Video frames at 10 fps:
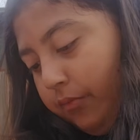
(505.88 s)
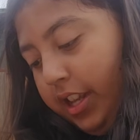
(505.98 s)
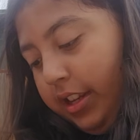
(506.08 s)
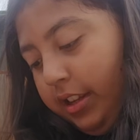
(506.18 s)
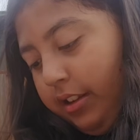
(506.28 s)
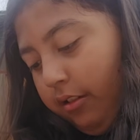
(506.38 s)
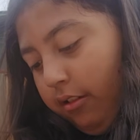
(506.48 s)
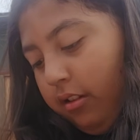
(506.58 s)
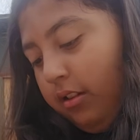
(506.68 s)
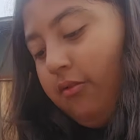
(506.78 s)
knitting
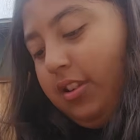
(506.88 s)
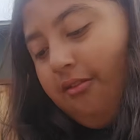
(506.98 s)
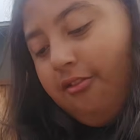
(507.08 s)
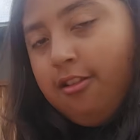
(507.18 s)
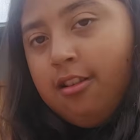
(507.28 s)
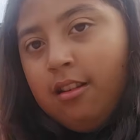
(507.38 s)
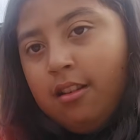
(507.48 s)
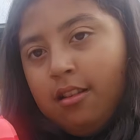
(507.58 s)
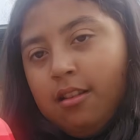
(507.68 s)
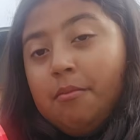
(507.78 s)
or whatever,
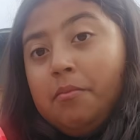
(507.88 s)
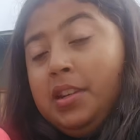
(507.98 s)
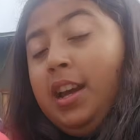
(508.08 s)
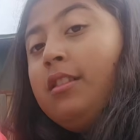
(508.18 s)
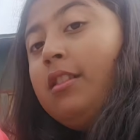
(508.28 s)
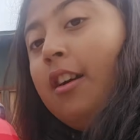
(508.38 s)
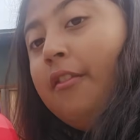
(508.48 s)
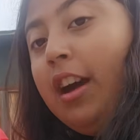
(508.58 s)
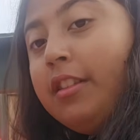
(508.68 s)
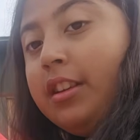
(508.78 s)
but I
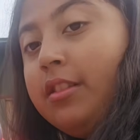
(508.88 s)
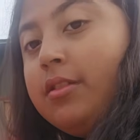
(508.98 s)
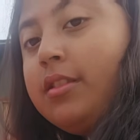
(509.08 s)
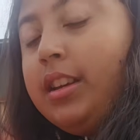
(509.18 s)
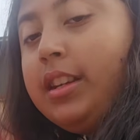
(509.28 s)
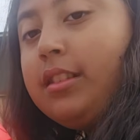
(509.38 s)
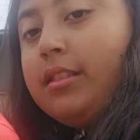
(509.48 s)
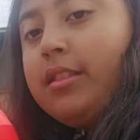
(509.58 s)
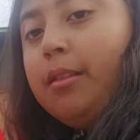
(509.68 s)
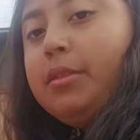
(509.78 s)
love how they used like
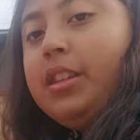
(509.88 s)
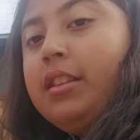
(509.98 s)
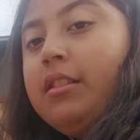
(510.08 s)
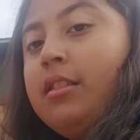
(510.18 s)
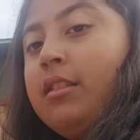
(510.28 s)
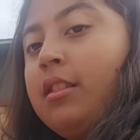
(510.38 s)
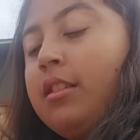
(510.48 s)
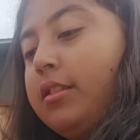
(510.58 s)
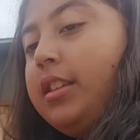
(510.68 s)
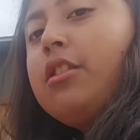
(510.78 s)
something,
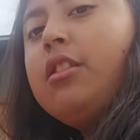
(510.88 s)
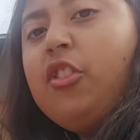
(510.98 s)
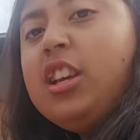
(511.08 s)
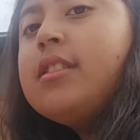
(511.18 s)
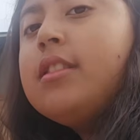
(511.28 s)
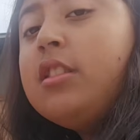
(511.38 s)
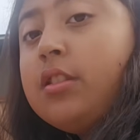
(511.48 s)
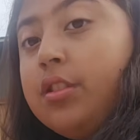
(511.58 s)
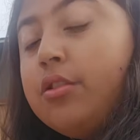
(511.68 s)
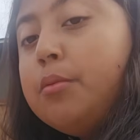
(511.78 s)
because they could have easily
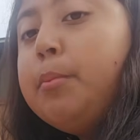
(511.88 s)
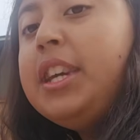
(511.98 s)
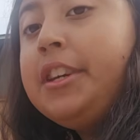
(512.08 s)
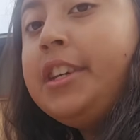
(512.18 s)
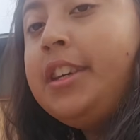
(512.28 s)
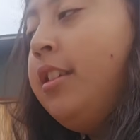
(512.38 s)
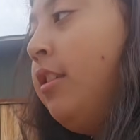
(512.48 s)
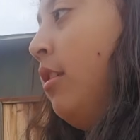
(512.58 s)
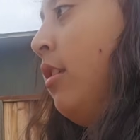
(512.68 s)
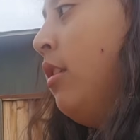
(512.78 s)
just used minky